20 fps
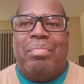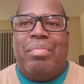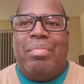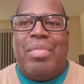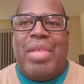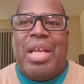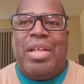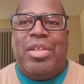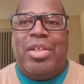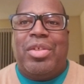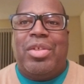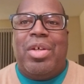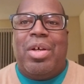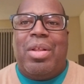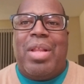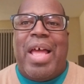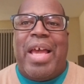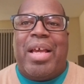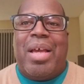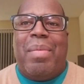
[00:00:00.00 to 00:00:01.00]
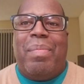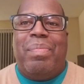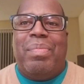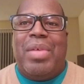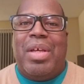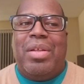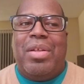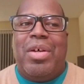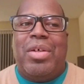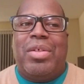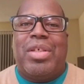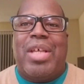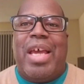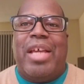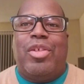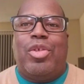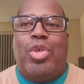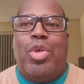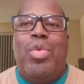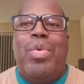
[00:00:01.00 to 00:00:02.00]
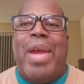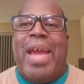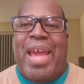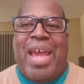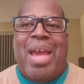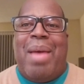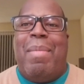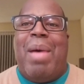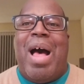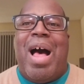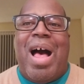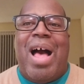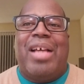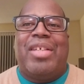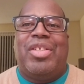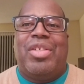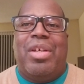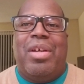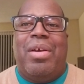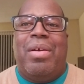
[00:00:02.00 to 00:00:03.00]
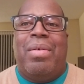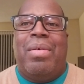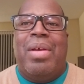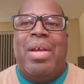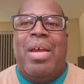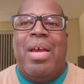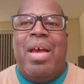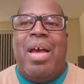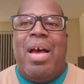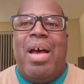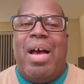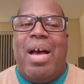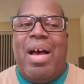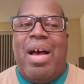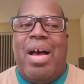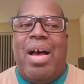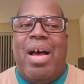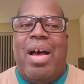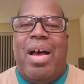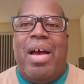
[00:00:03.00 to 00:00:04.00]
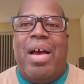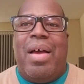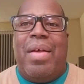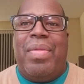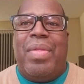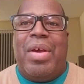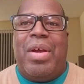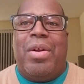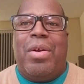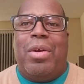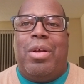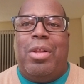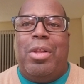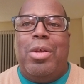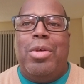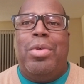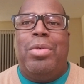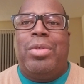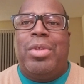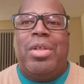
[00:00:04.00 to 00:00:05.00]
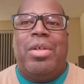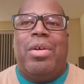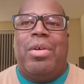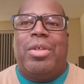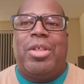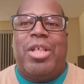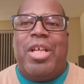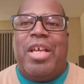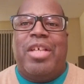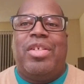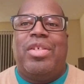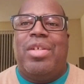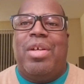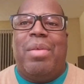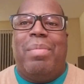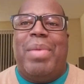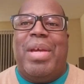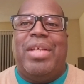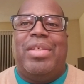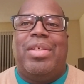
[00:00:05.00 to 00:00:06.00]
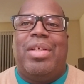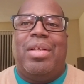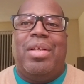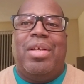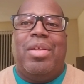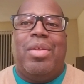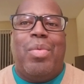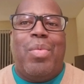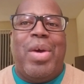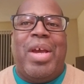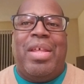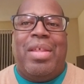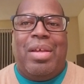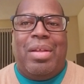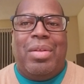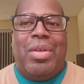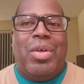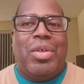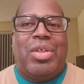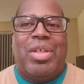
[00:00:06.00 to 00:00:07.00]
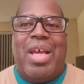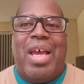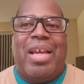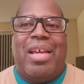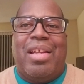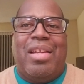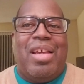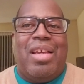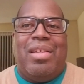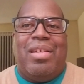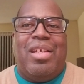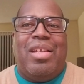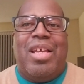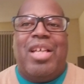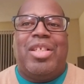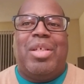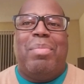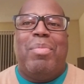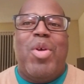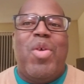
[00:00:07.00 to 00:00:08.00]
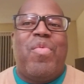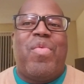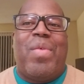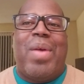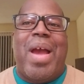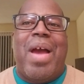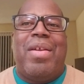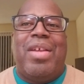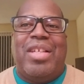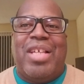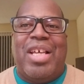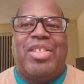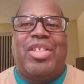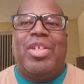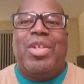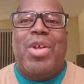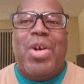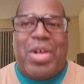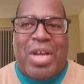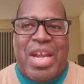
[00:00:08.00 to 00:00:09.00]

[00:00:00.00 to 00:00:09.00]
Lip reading: just look like it looks like two ham hocks here that are glued to your chest there, basically, the way that it looks like. It doesn't move around. It doesn't look